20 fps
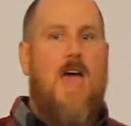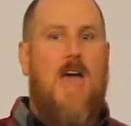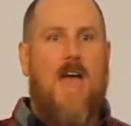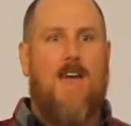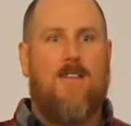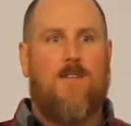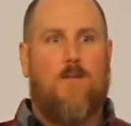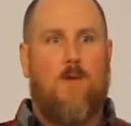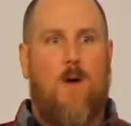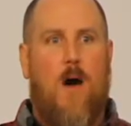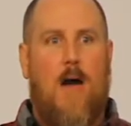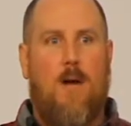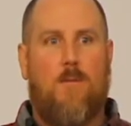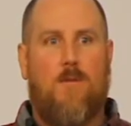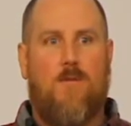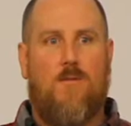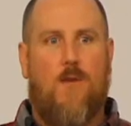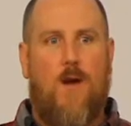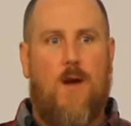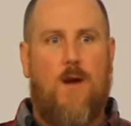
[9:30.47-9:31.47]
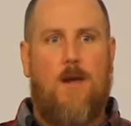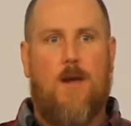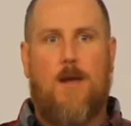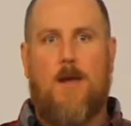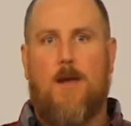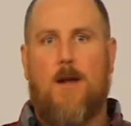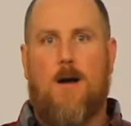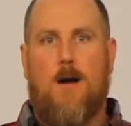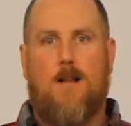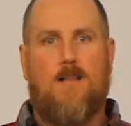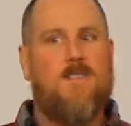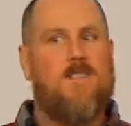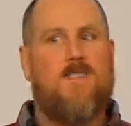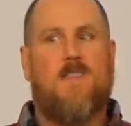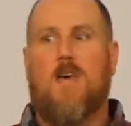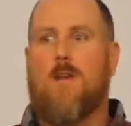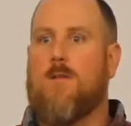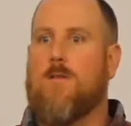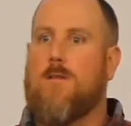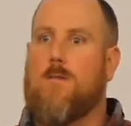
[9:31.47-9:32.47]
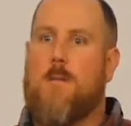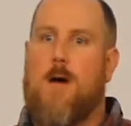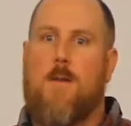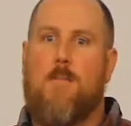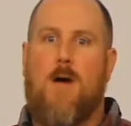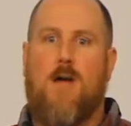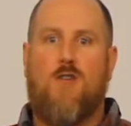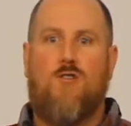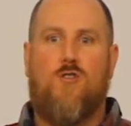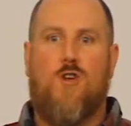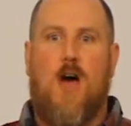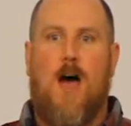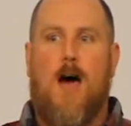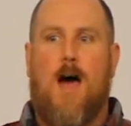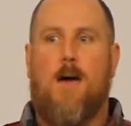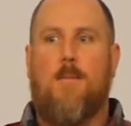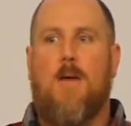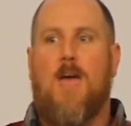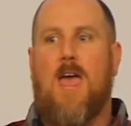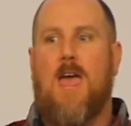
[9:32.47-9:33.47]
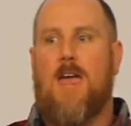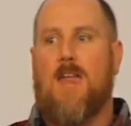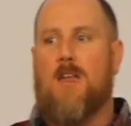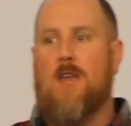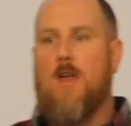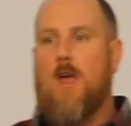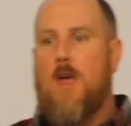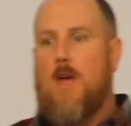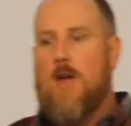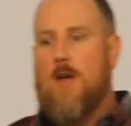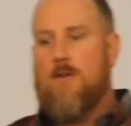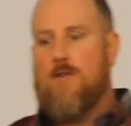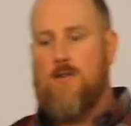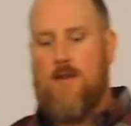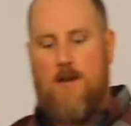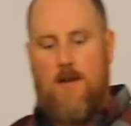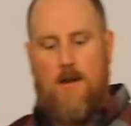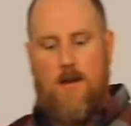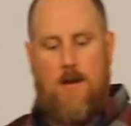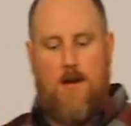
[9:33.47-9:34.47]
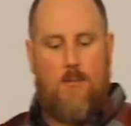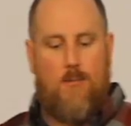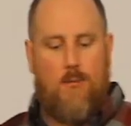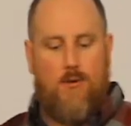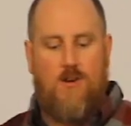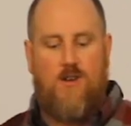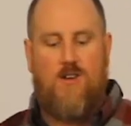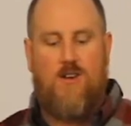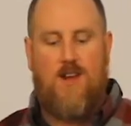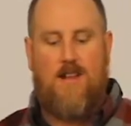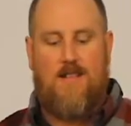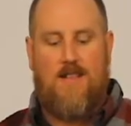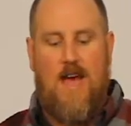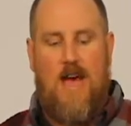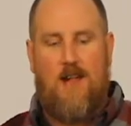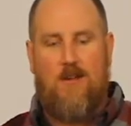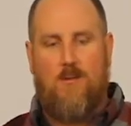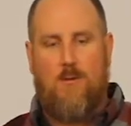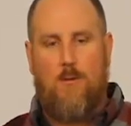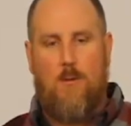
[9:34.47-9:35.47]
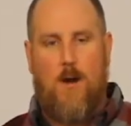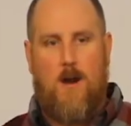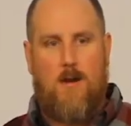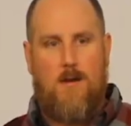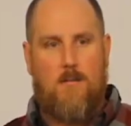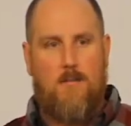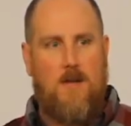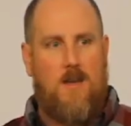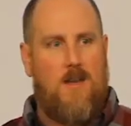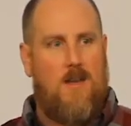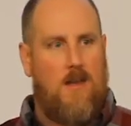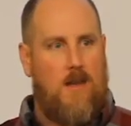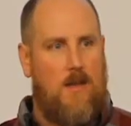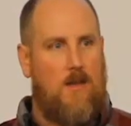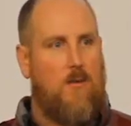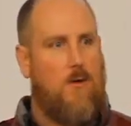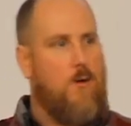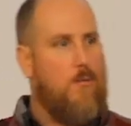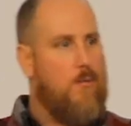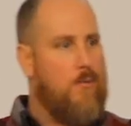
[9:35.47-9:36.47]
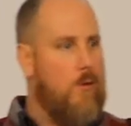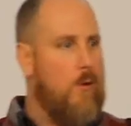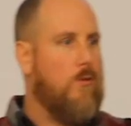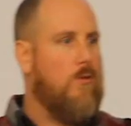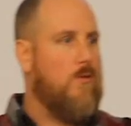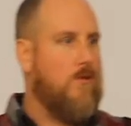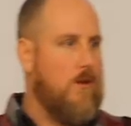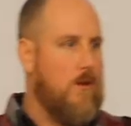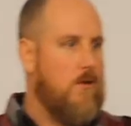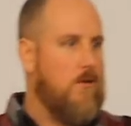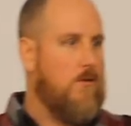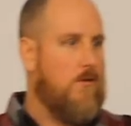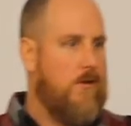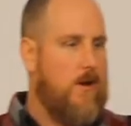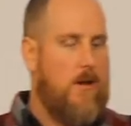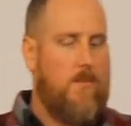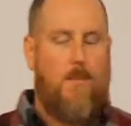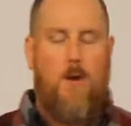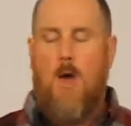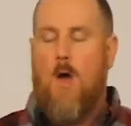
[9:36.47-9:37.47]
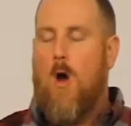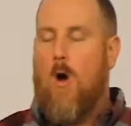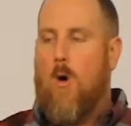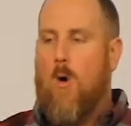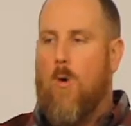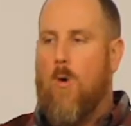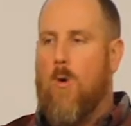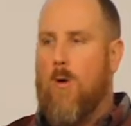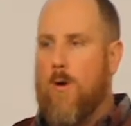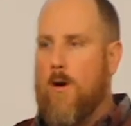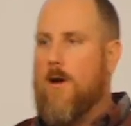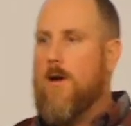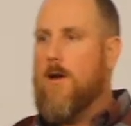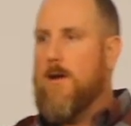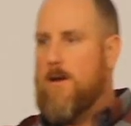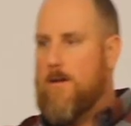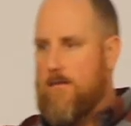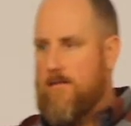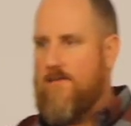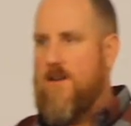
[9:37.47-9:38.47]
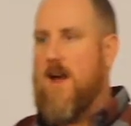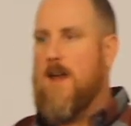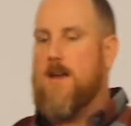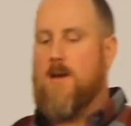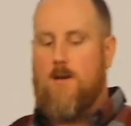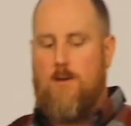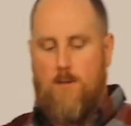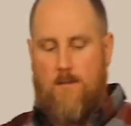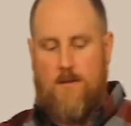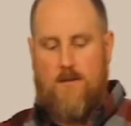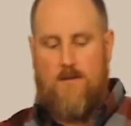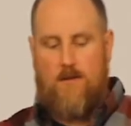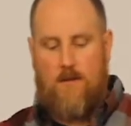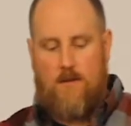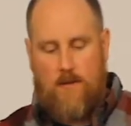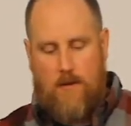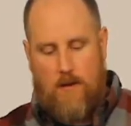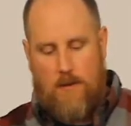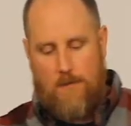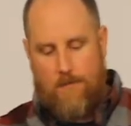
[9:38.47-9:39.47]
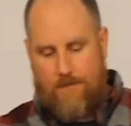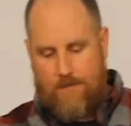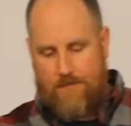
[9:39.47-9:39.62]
And so I was very unsettled about my job, and she didn't appreciate that, and she wanted me to either approach leadership or find a new position.